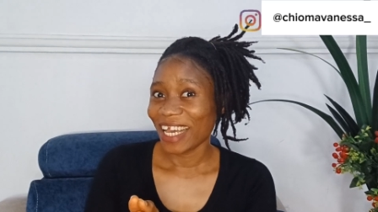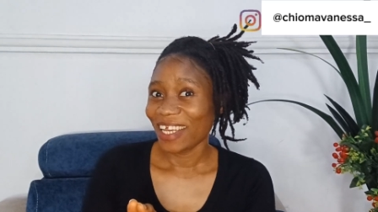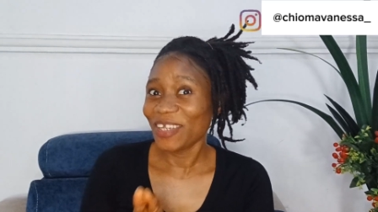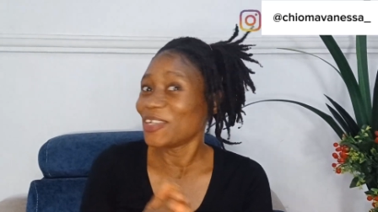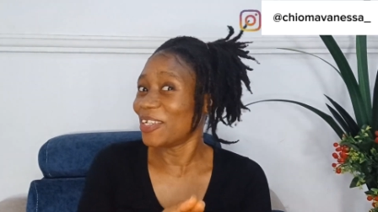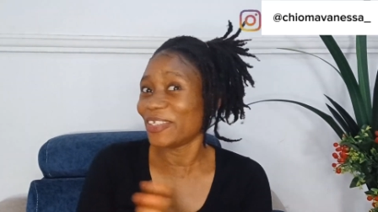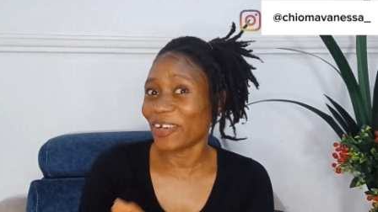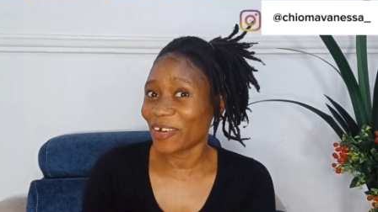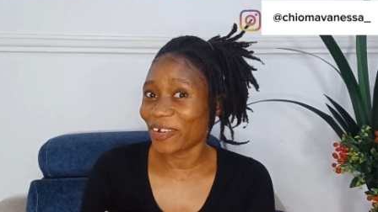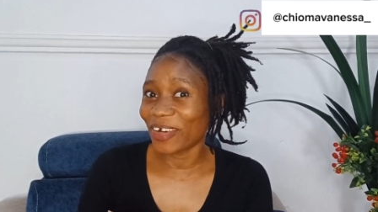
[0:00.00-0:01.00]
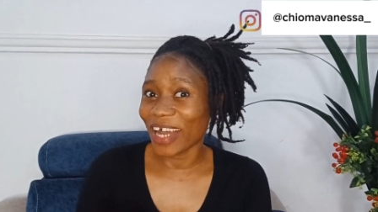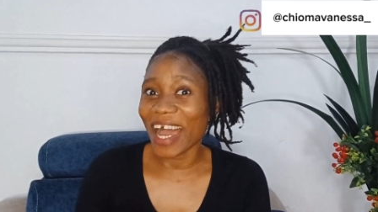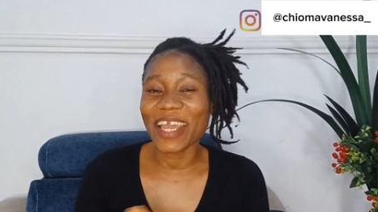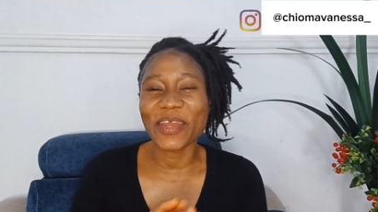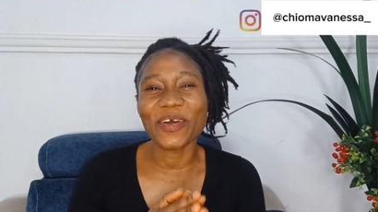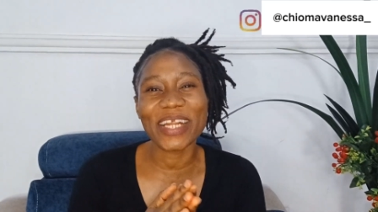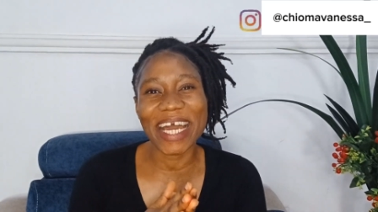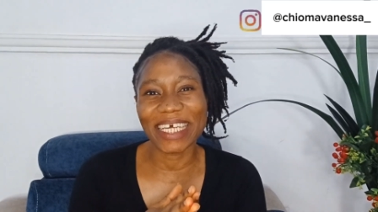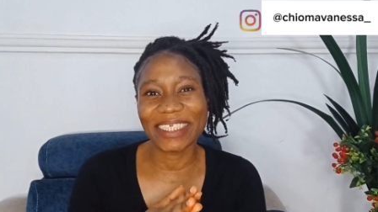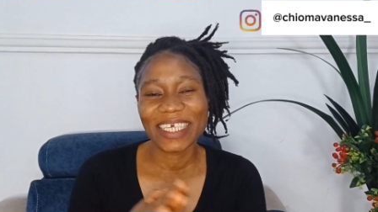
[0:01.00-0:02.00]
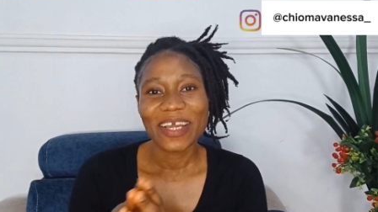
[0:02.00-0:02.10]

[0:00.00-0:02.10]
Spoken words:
You don't know. And you know that